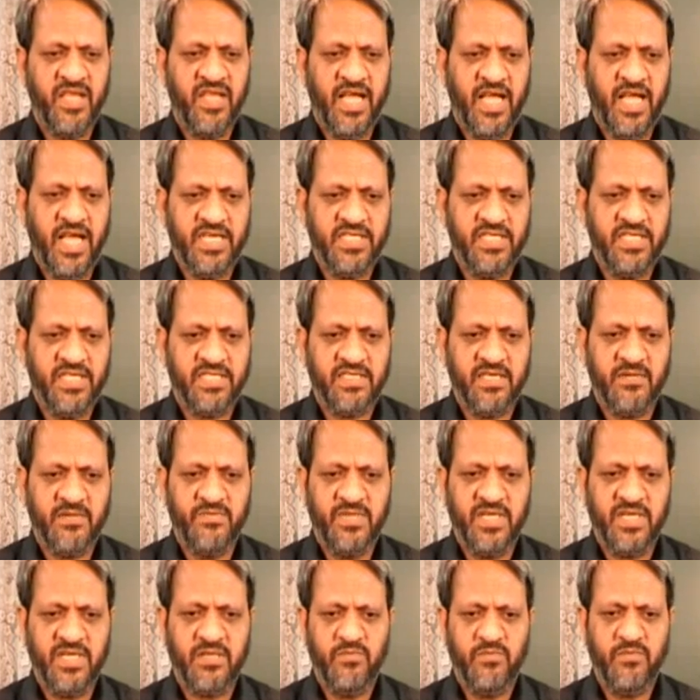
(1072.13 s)
As the
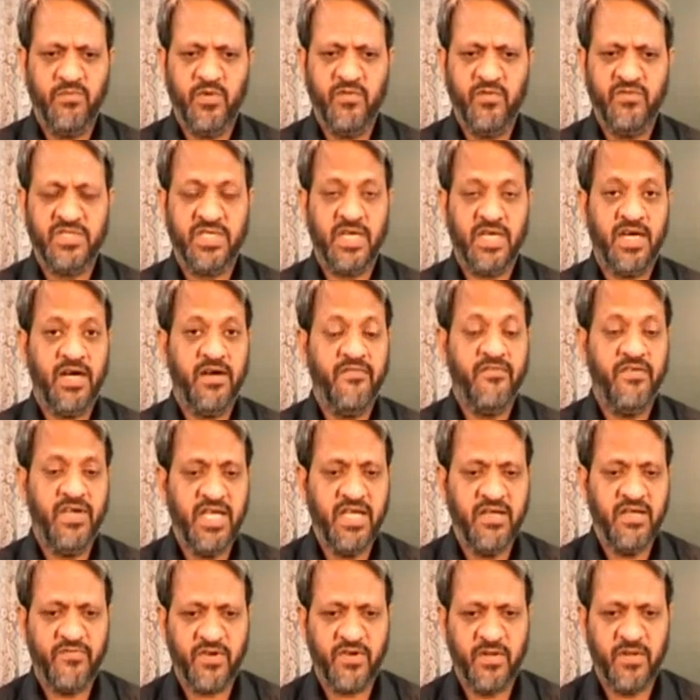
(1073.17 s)
subject moves
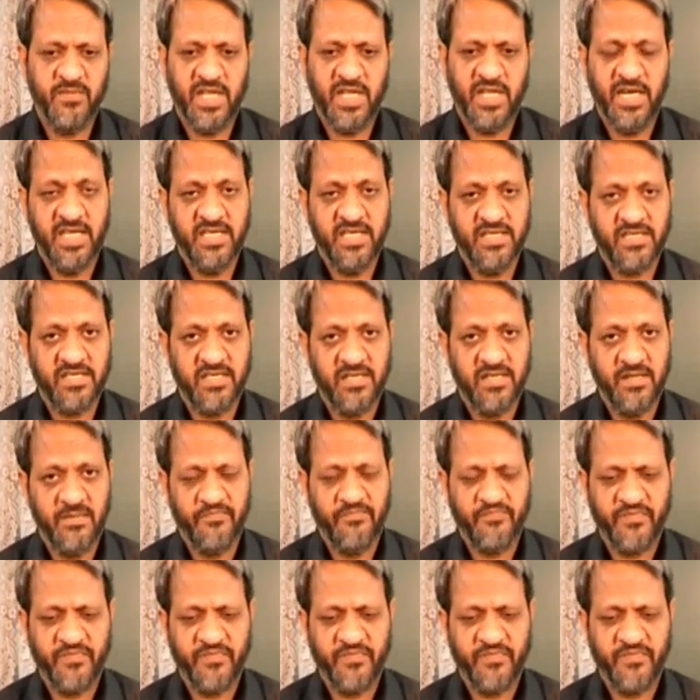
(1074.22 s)
away from the lens,